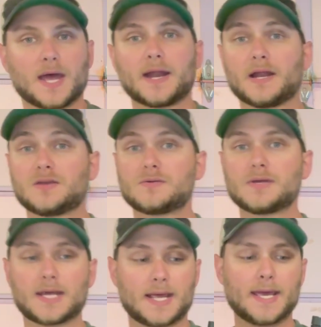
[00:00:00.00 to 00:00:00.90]
Now you can
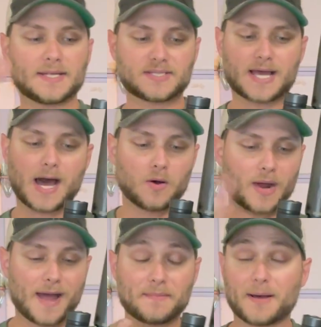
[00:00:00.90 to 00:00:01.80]
get hits out.
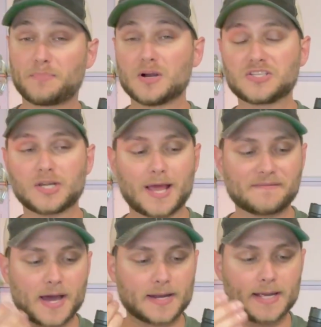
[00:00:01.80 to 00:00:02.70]
I've gotten